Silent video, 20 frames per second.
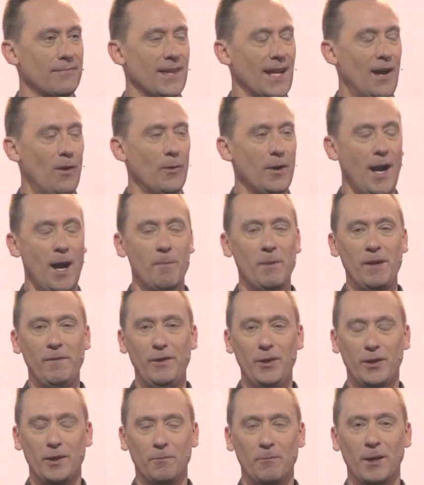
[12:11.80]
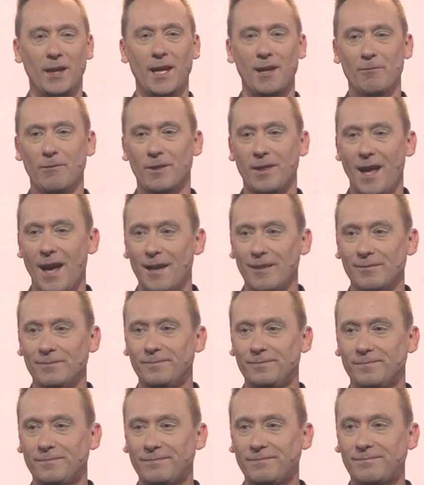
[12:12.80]
I wonder how many of you can relate with that.
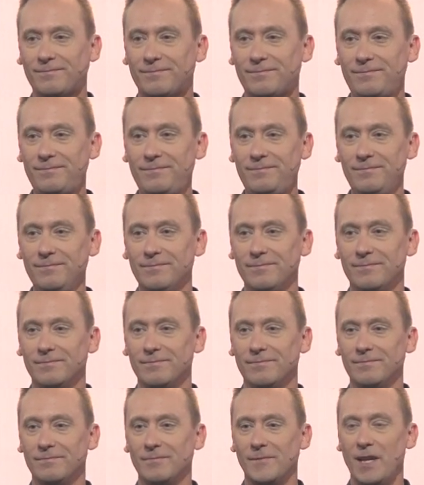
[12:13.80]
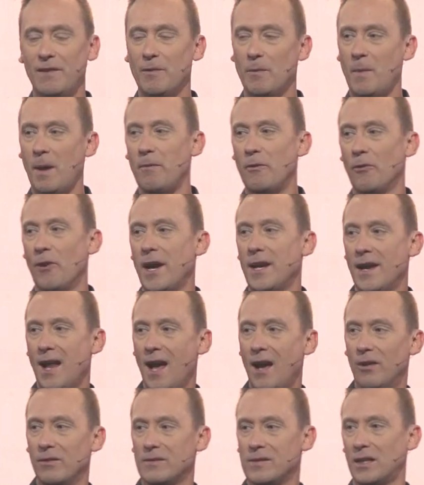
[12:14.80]
Even maybe right
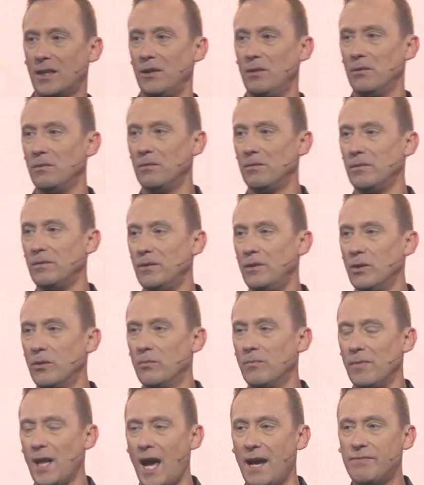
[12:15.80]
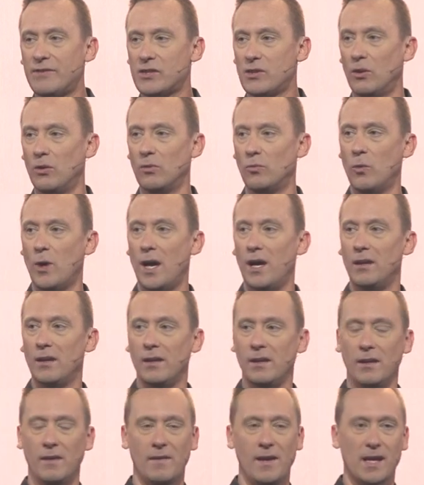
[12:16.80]
now, it's like life's going well,
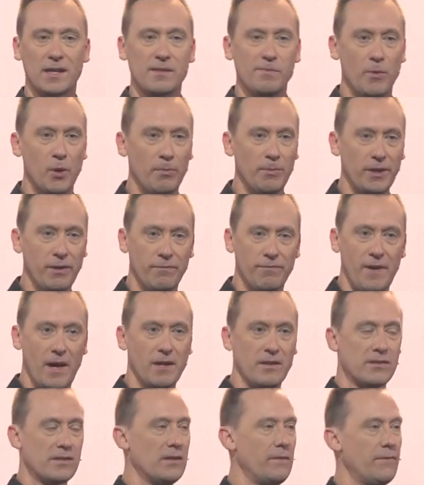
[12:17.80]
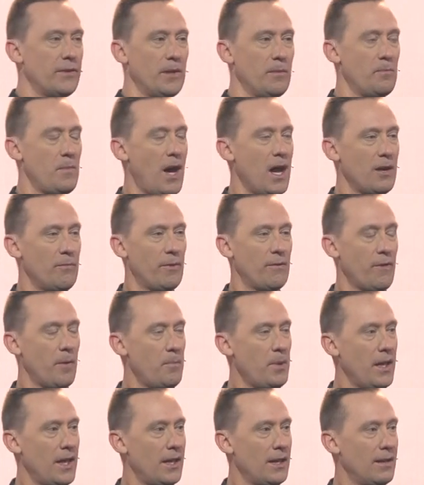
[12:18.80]
and in the next moment, you find yourself at the bottom of a
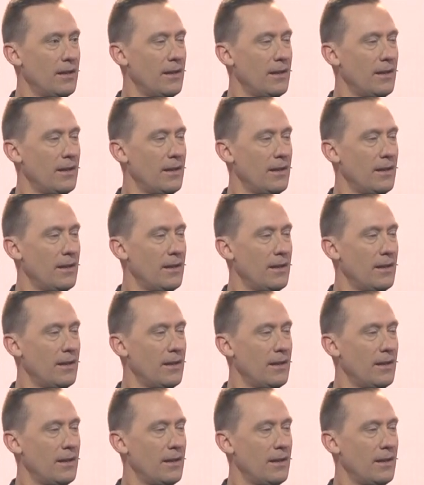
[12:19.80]
pit.